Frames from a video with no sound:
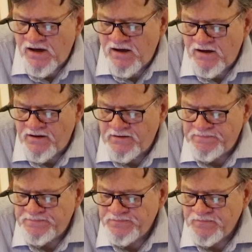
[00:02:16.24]

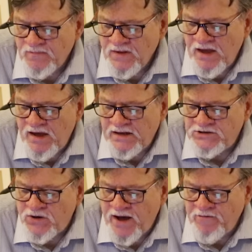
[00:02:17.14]

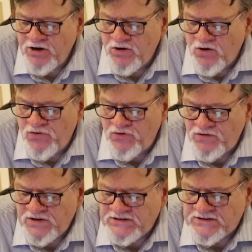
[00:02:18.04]
And so I'm going to go
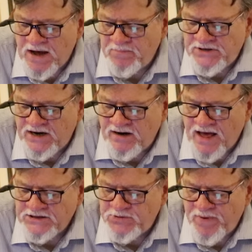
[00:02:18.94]
through these top 10
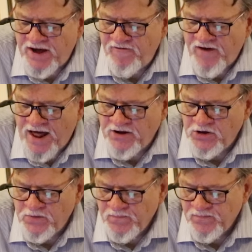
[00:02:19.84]
lots by
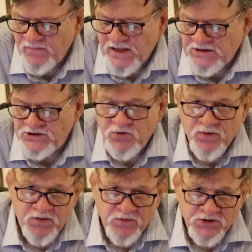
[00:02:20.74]
value as to
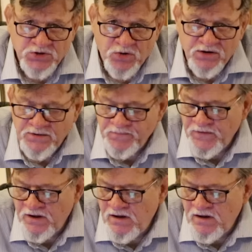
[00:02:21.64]
what were sold.